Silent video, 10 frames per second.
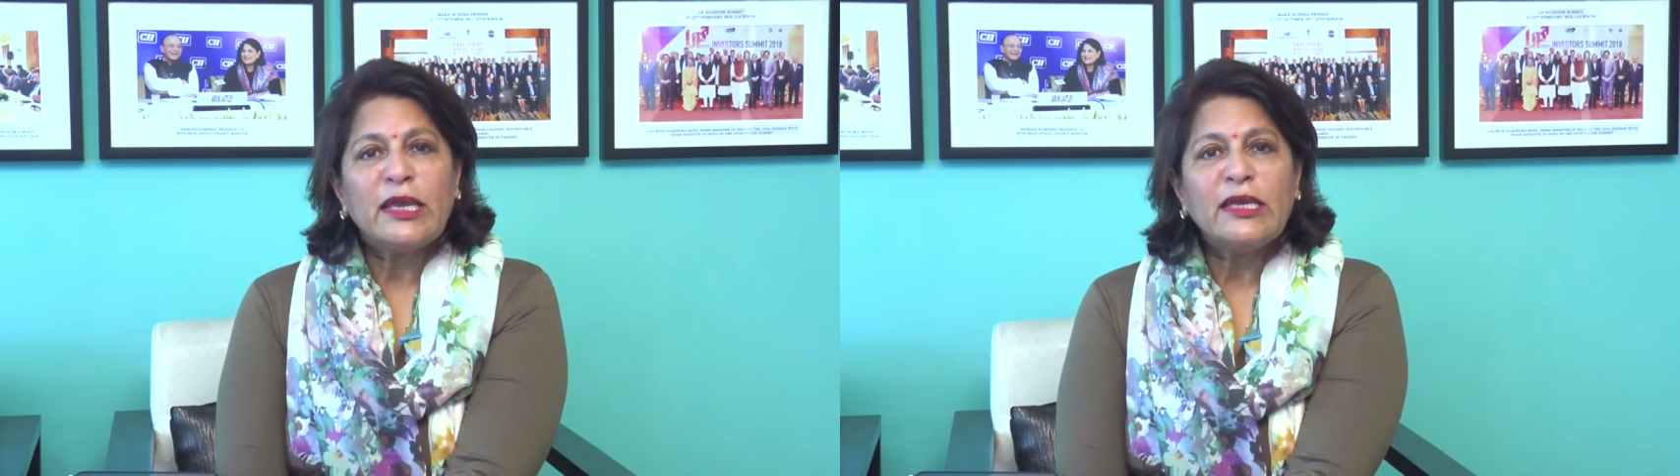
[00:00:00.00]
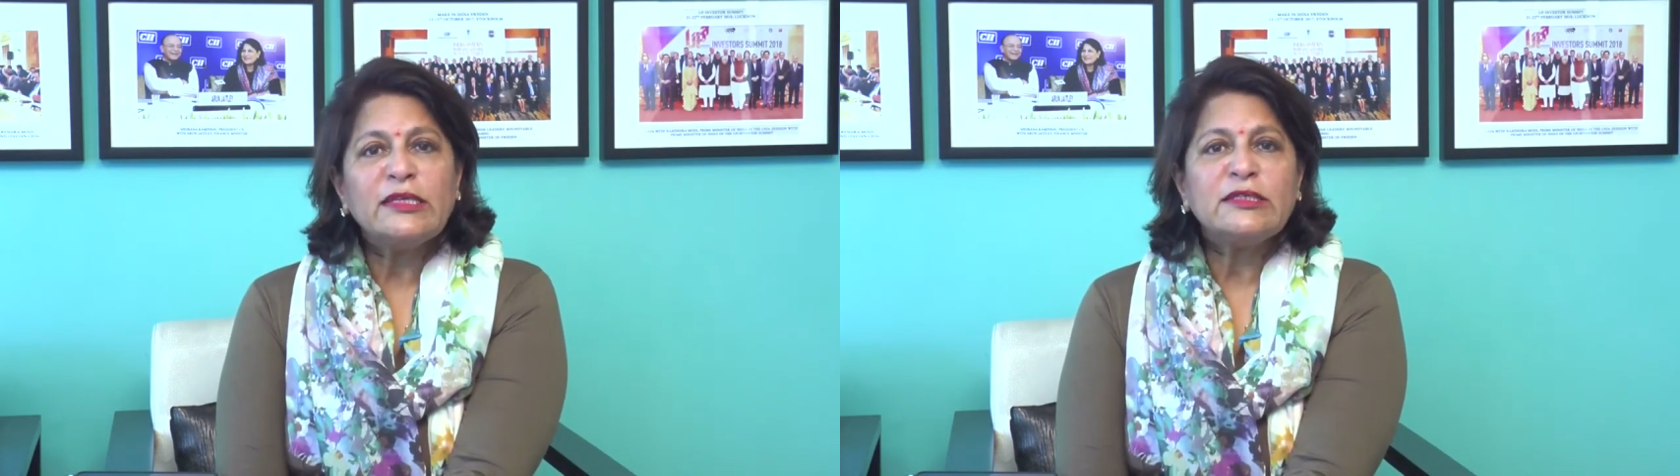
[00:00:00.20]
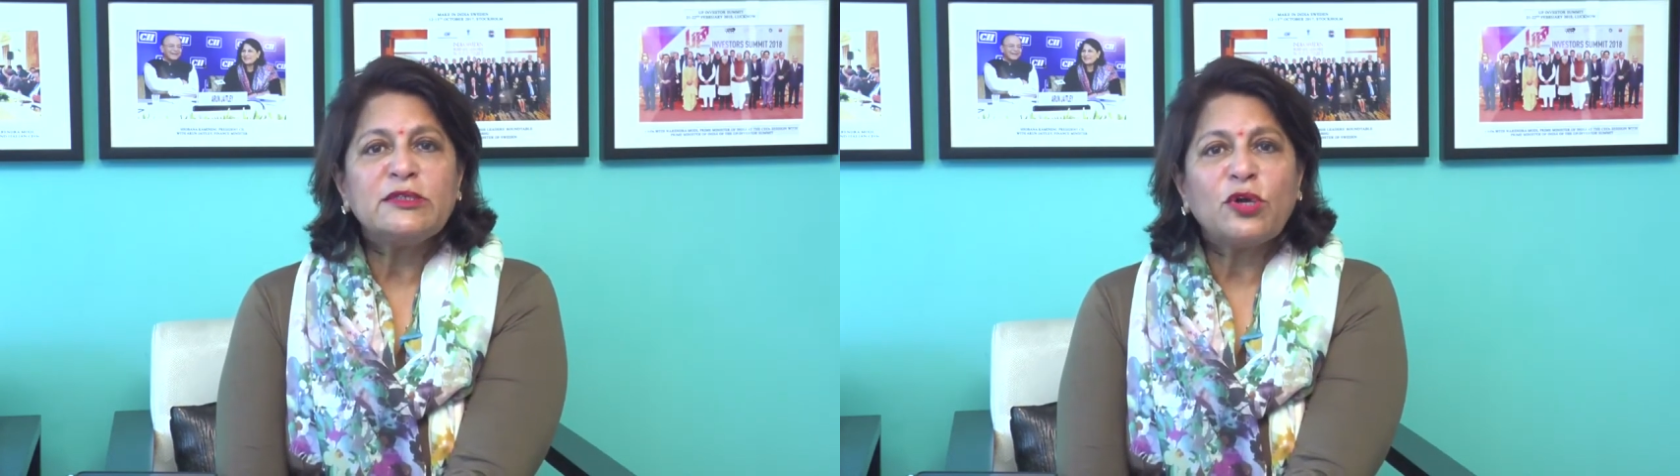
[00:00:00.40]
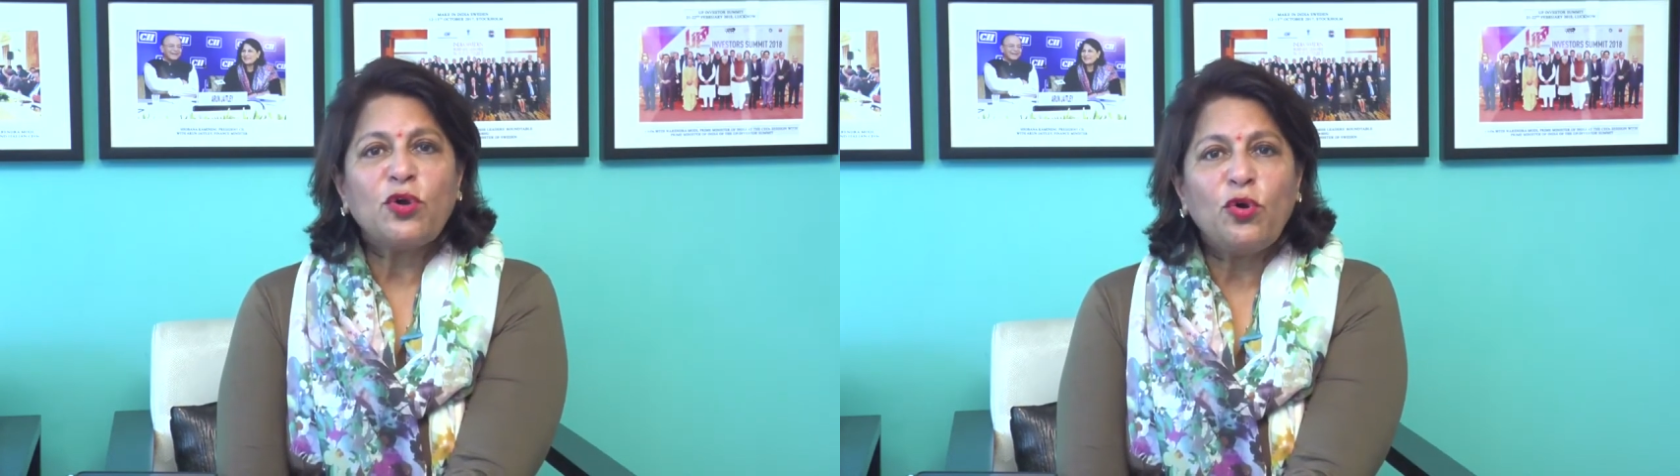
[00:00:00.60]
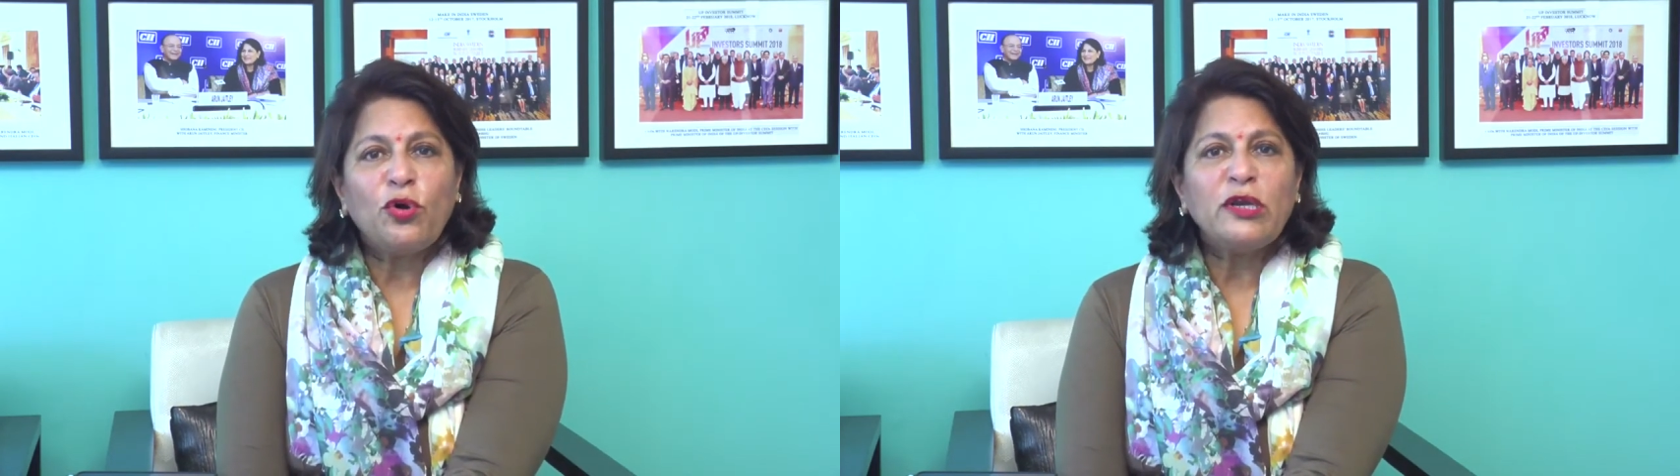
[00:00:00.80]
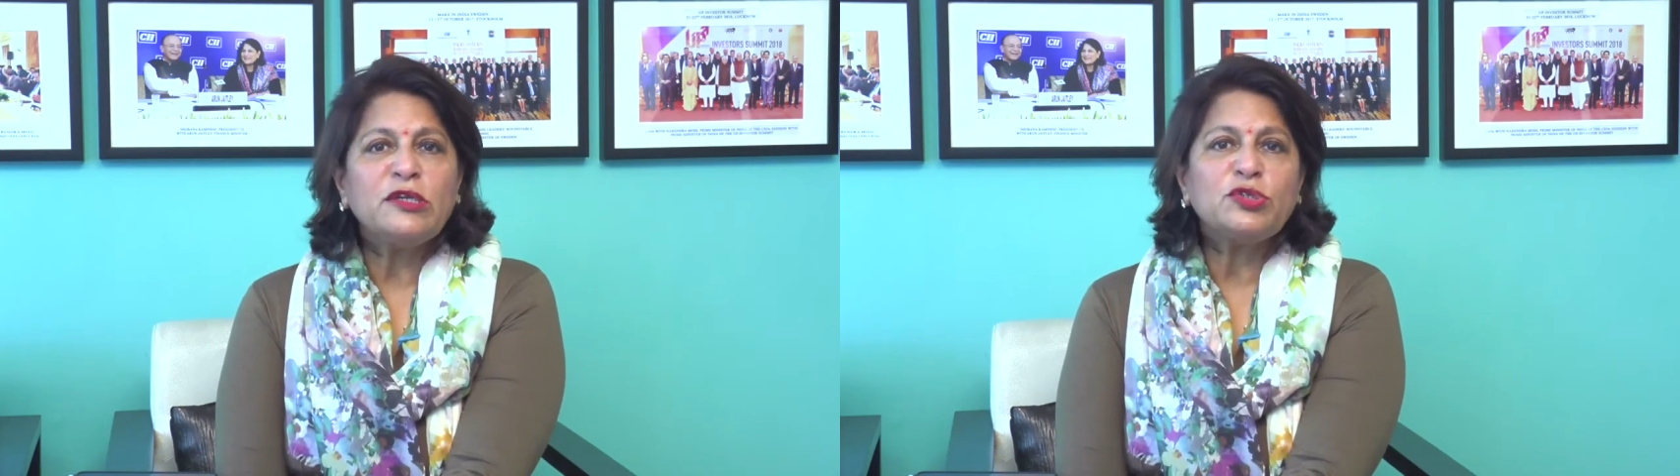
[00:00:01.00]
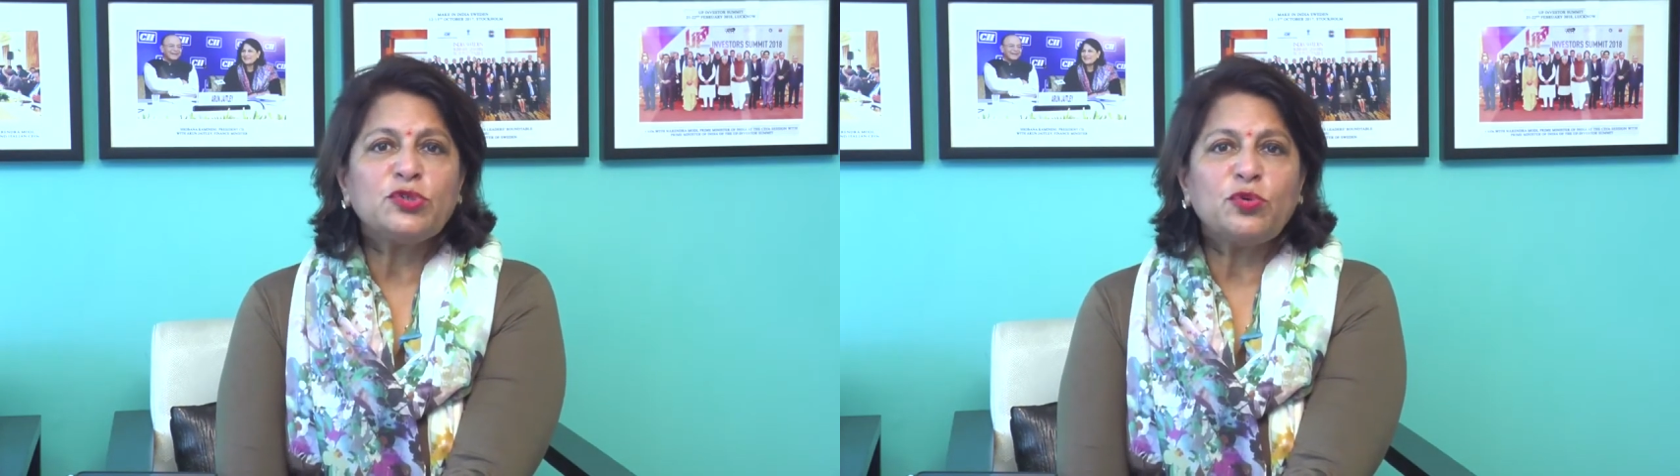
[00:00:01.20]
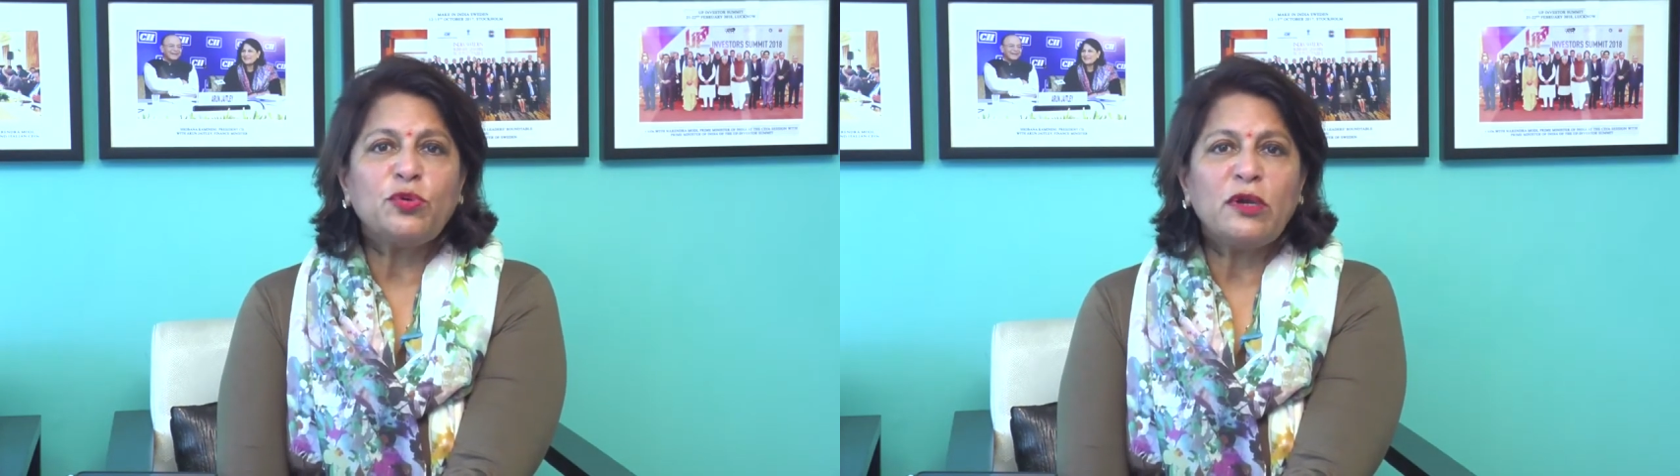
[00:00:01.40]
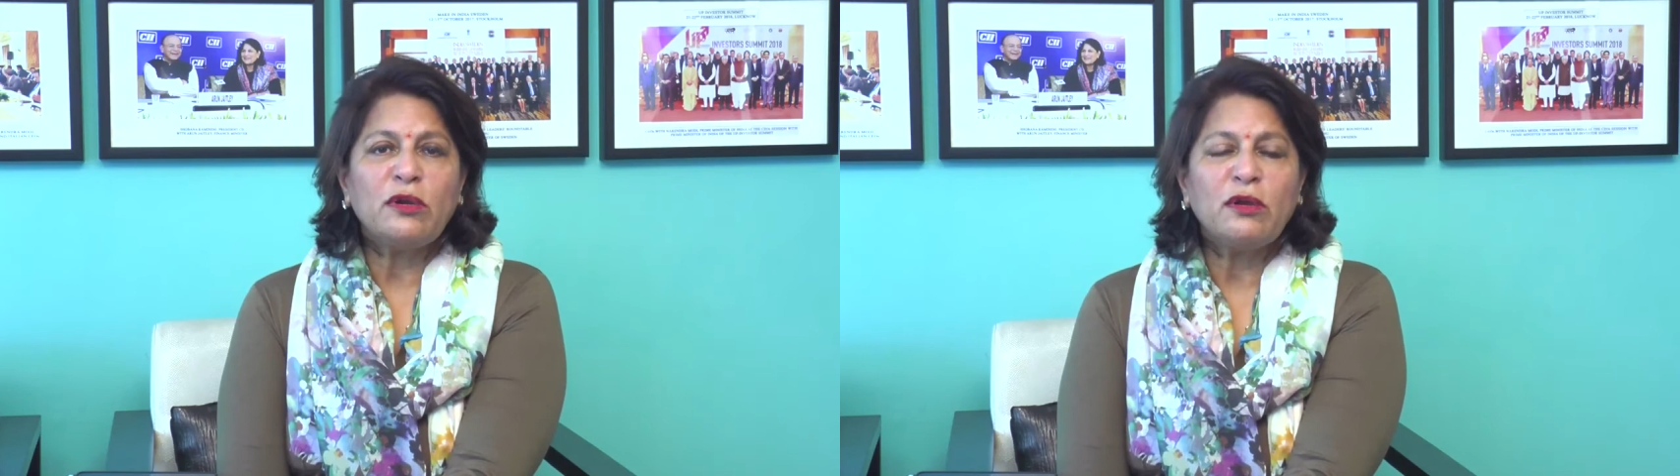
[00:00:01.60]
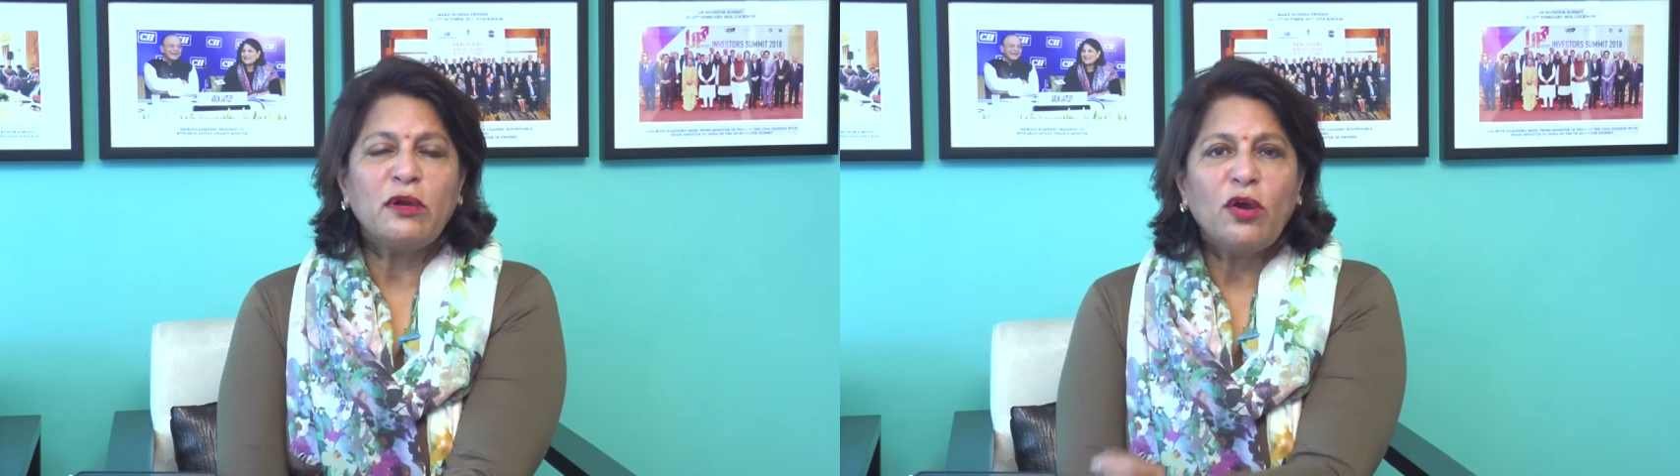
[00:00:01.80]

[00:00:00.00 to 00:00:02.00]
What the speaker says: is the cornerstone